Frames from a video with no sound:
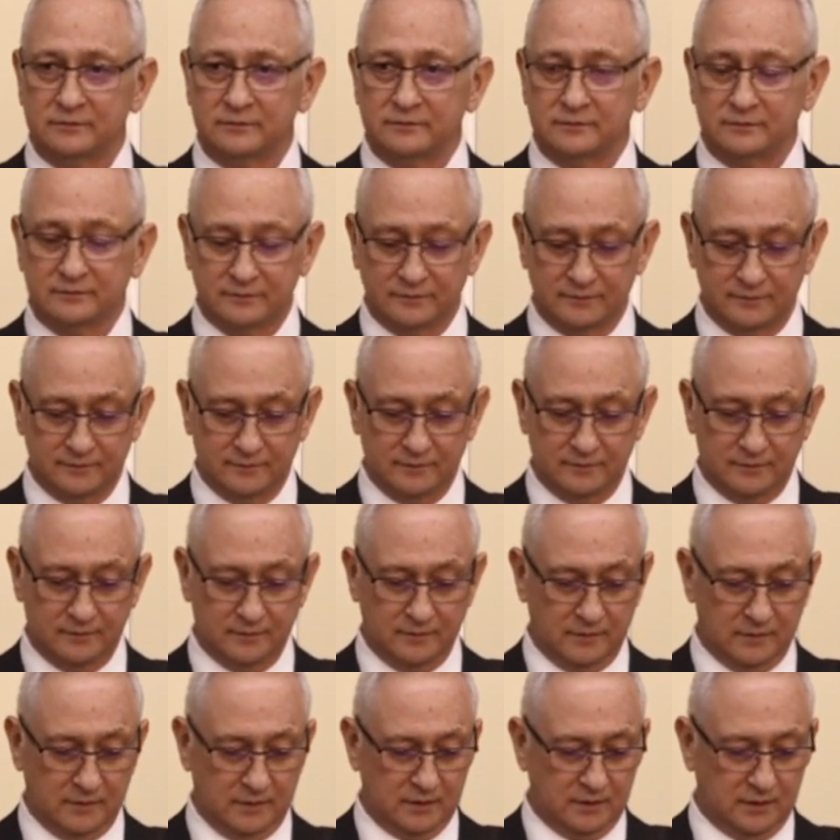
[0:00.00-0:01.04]

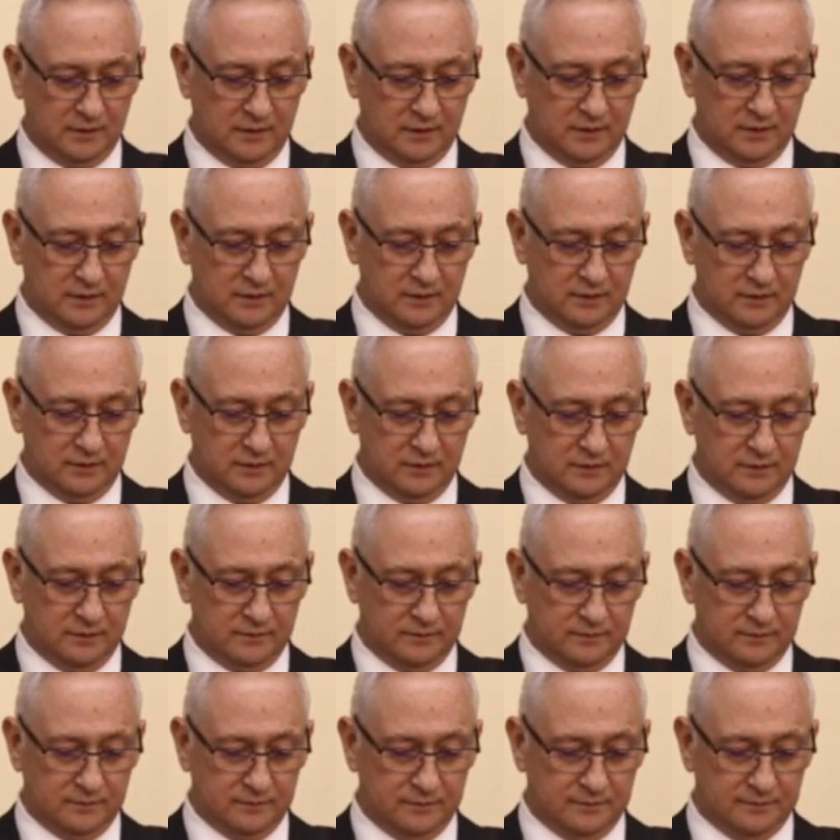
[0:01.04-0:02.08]

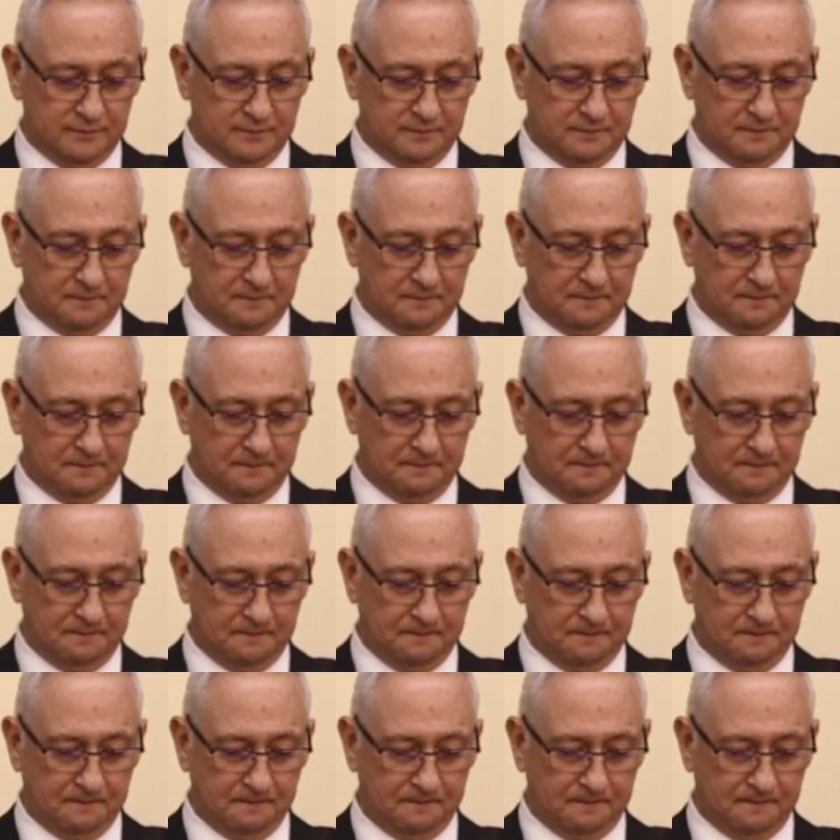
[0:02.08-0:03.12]

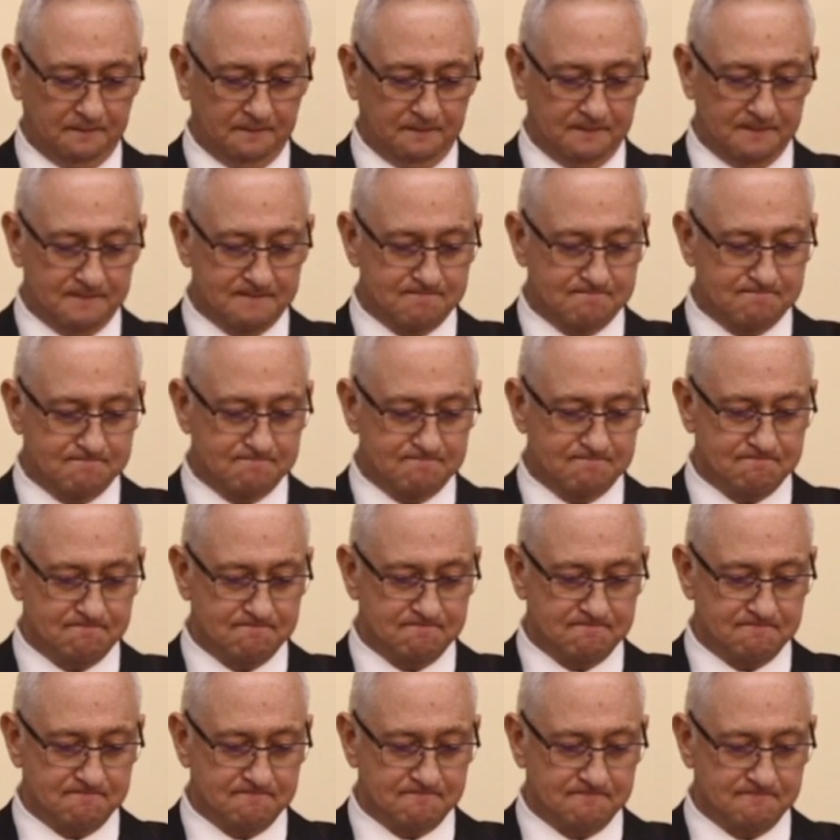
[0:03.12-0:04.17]

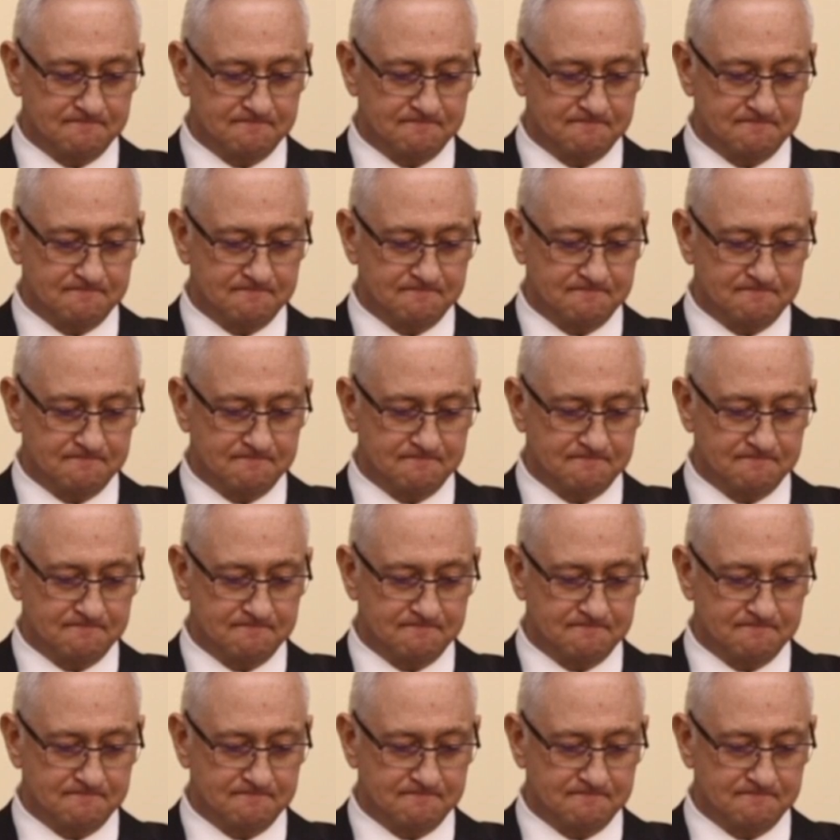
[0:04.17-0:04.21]
[no speech]